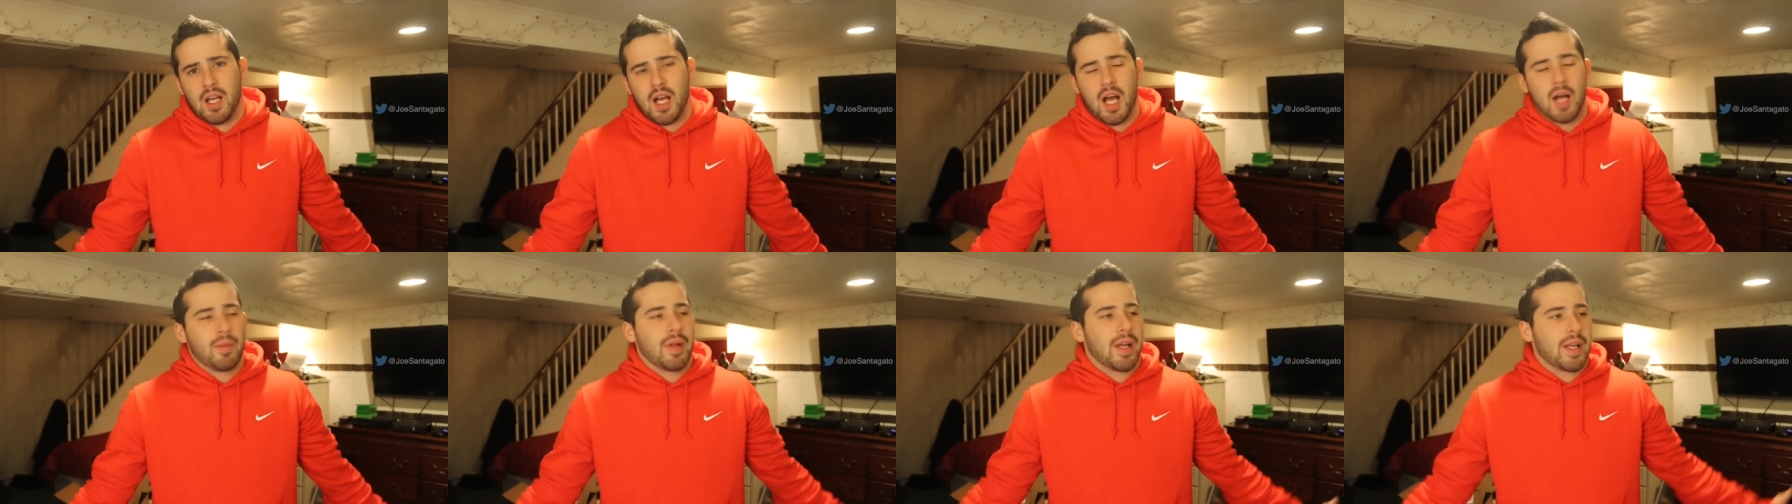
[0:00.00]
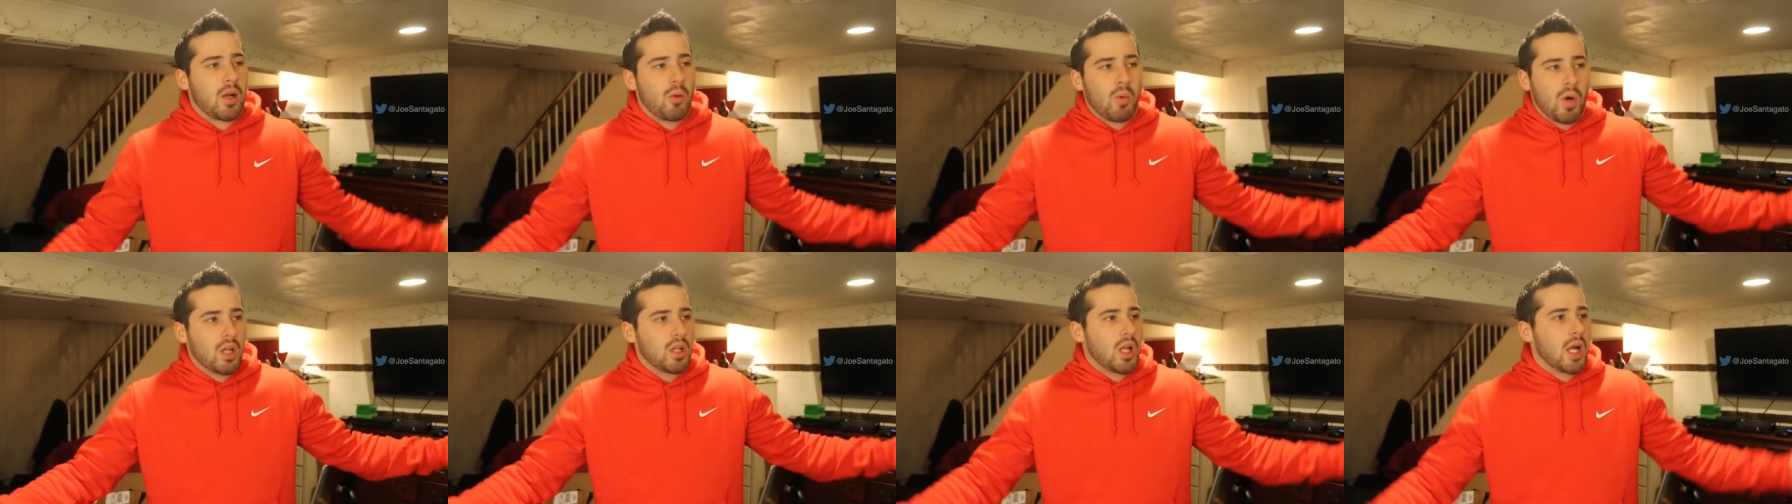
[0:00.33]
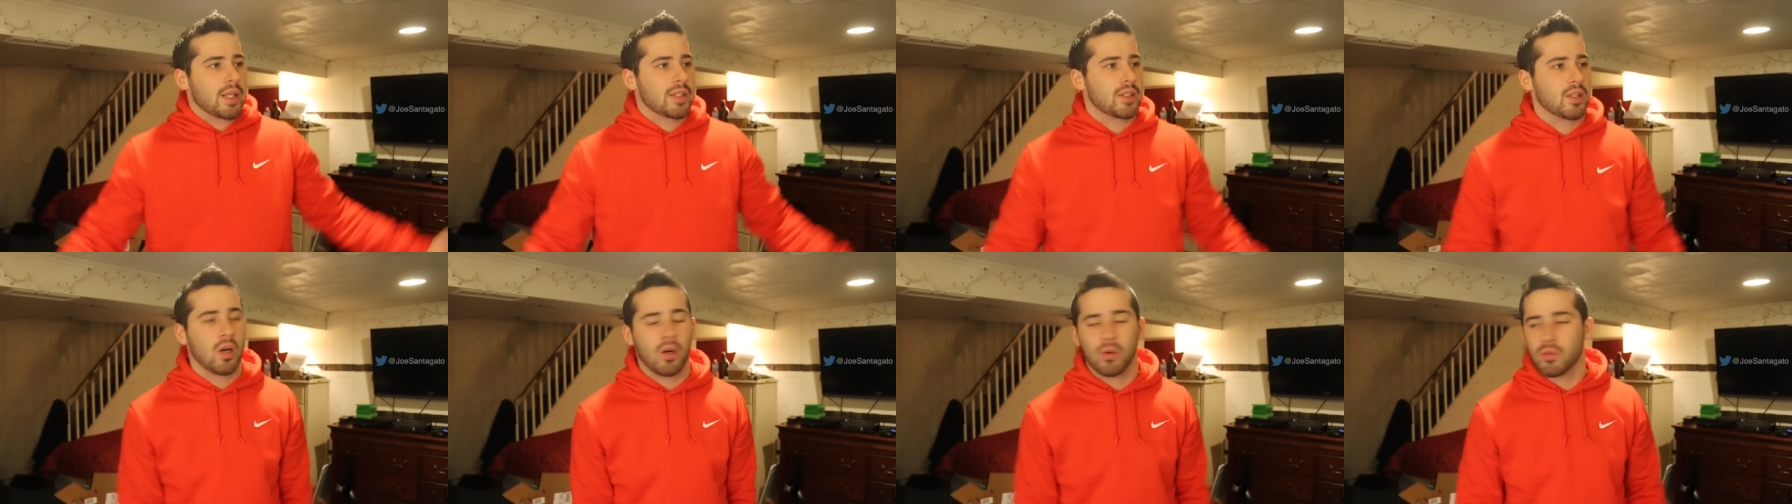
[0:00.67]
I'm like, well,
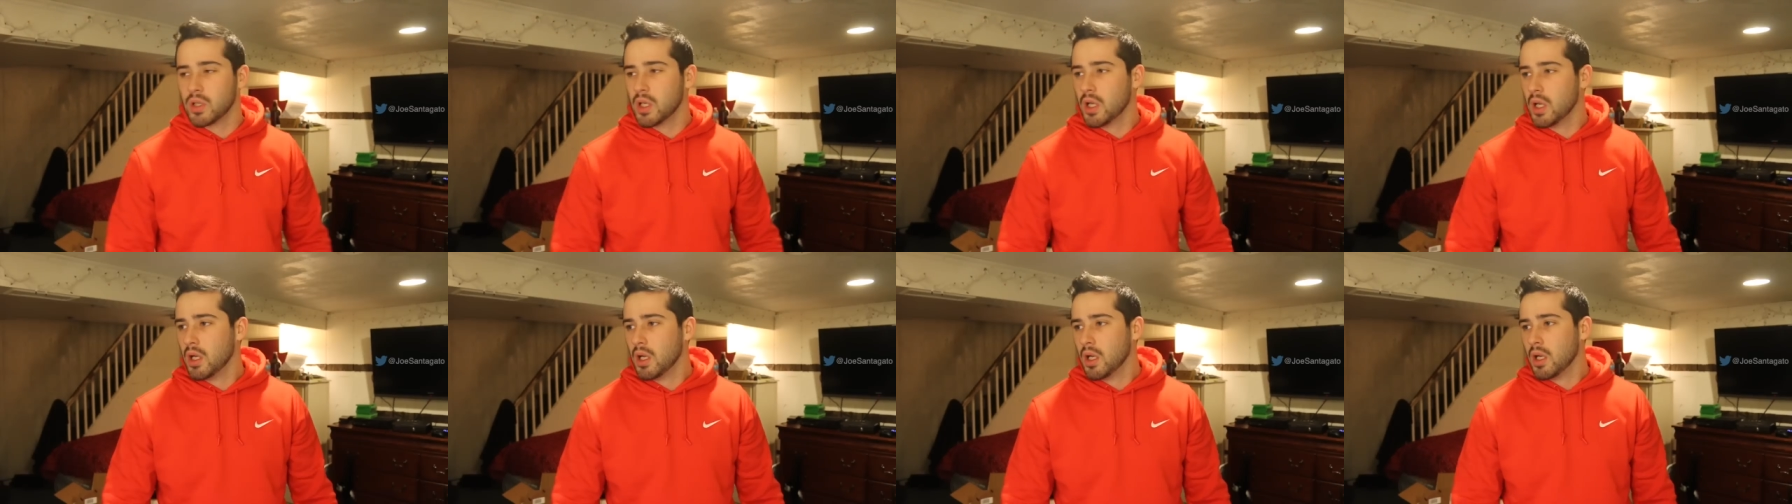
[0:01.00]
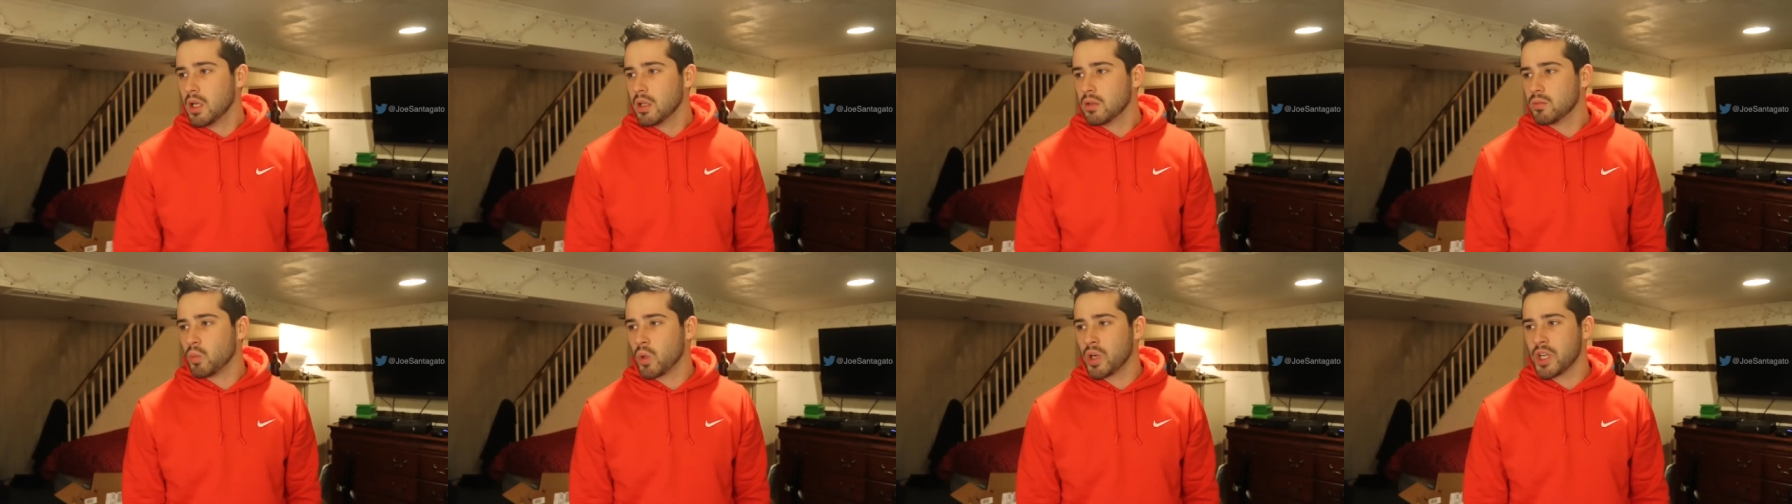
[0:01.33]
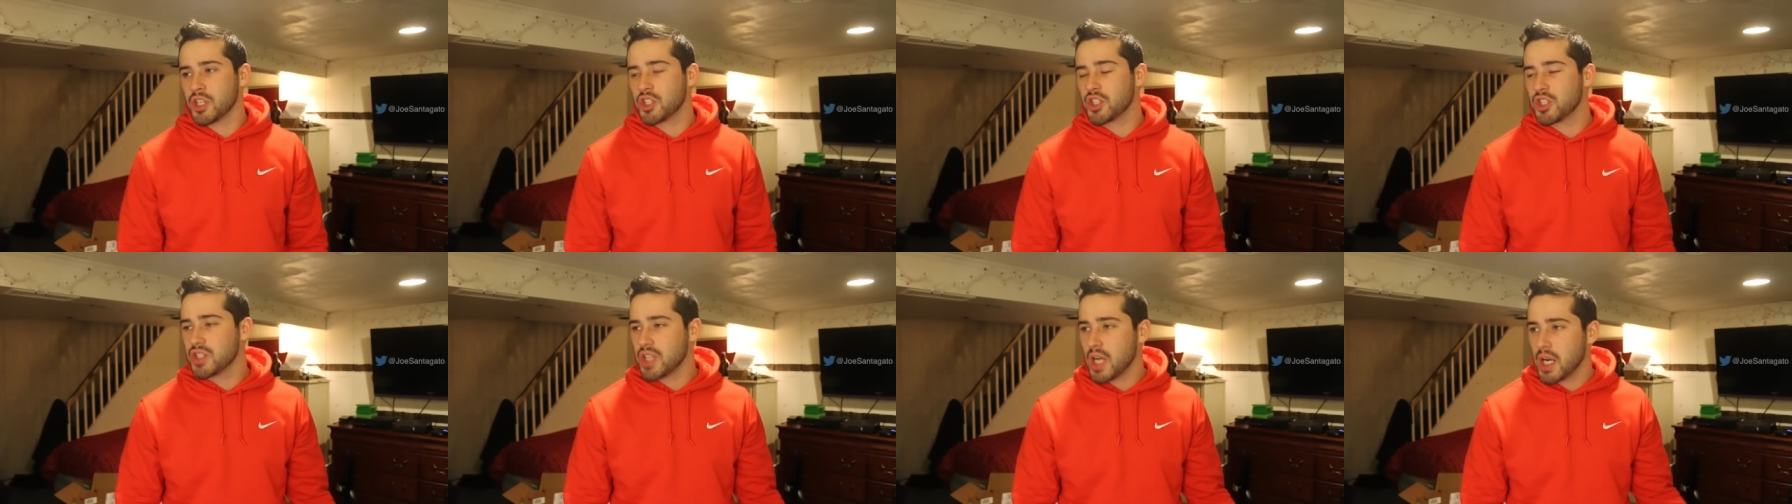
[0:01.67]
I don't want
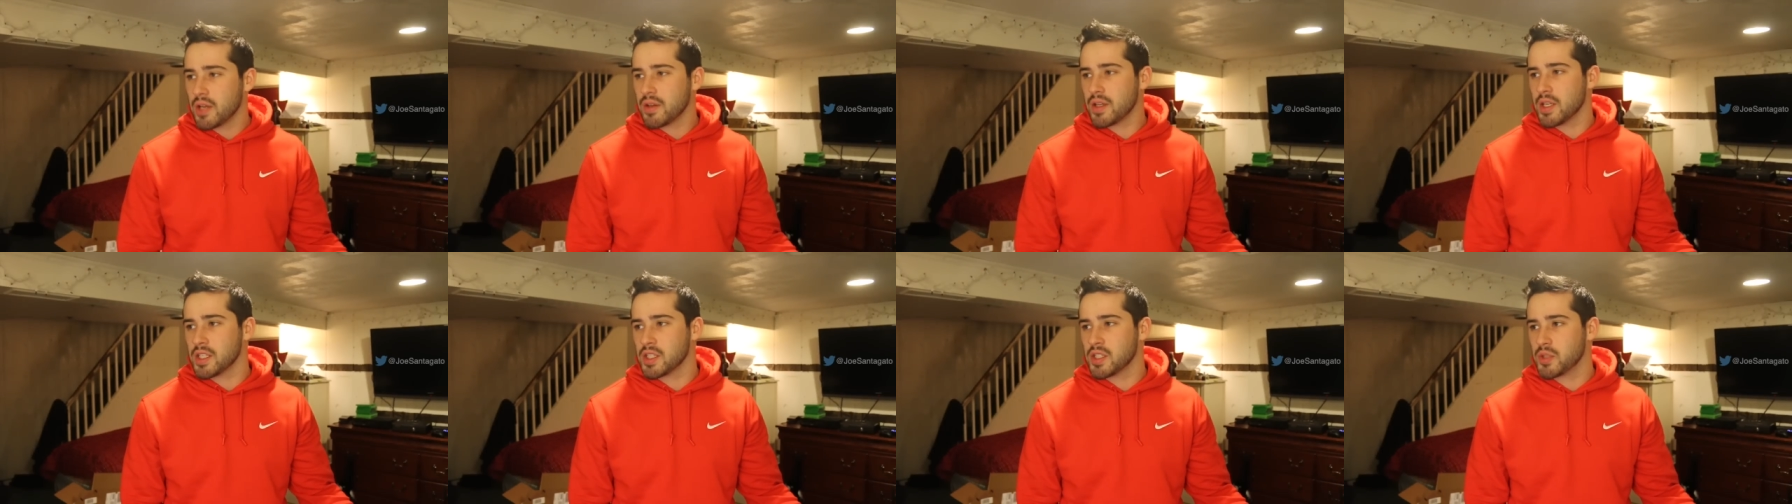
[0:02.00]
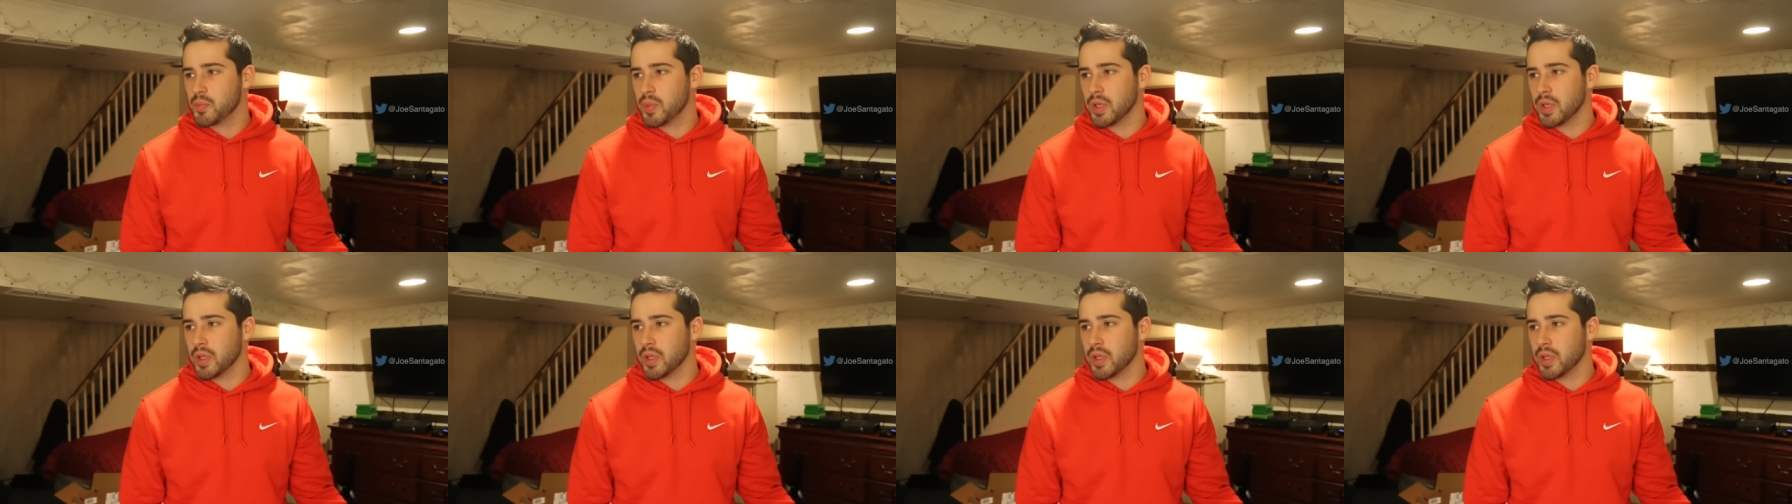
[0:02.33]
to share this,